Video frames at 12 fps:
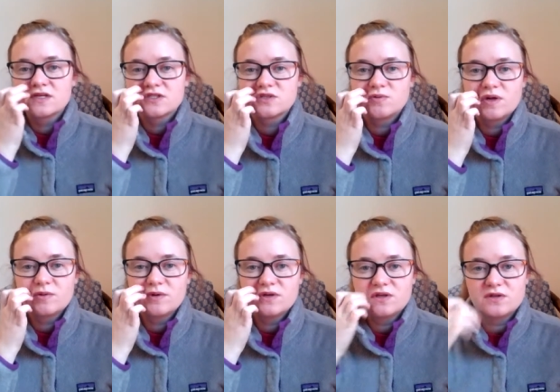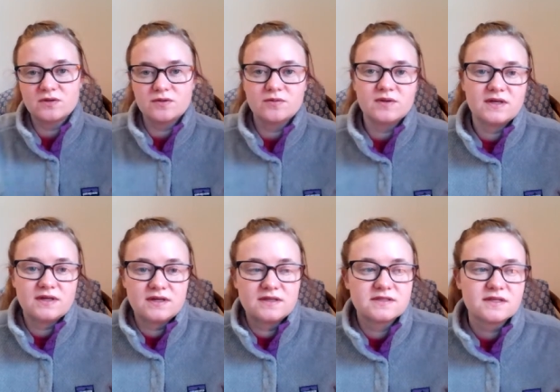So what I want you to do
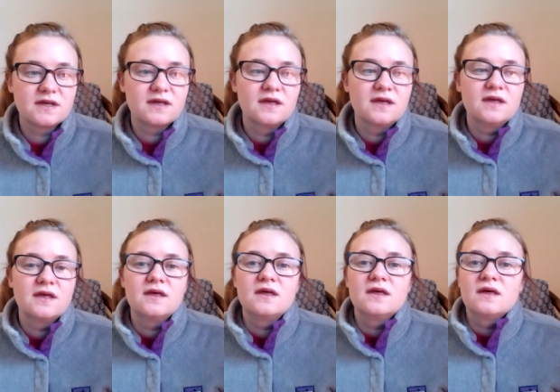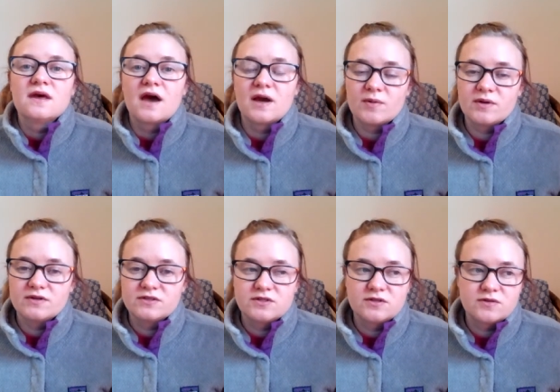is I want you
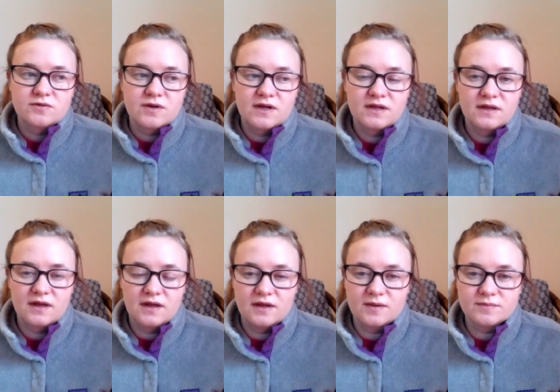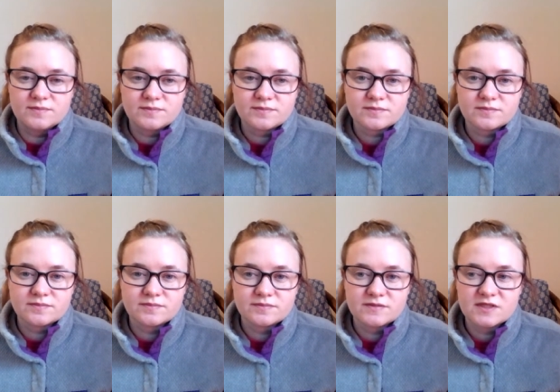to
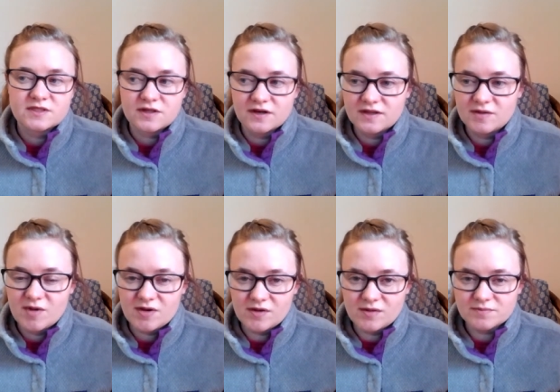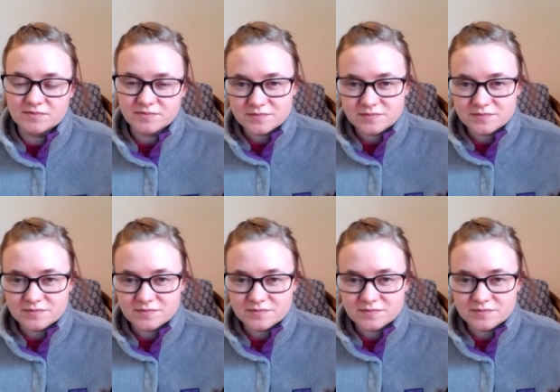start in the middle,